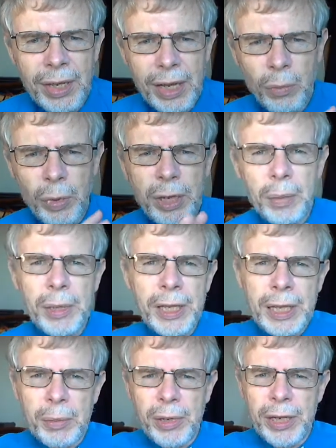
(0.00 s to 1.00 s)
And we can be in
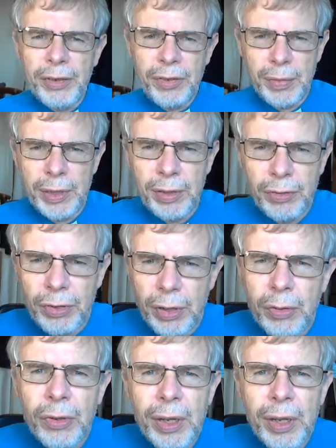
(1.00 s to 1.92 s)
that place of little children,